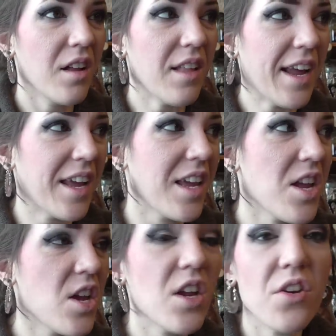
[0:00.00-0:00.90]
like
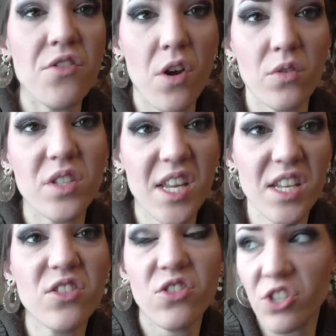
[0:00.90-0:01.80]
he knows
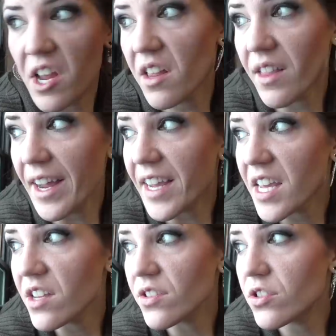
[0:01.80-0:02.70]
his shit. Like,
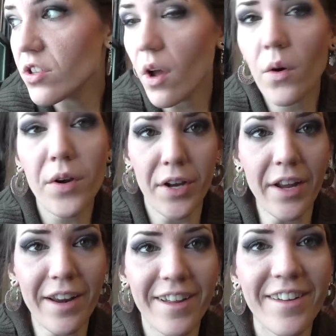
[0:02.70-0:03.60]
he's so good.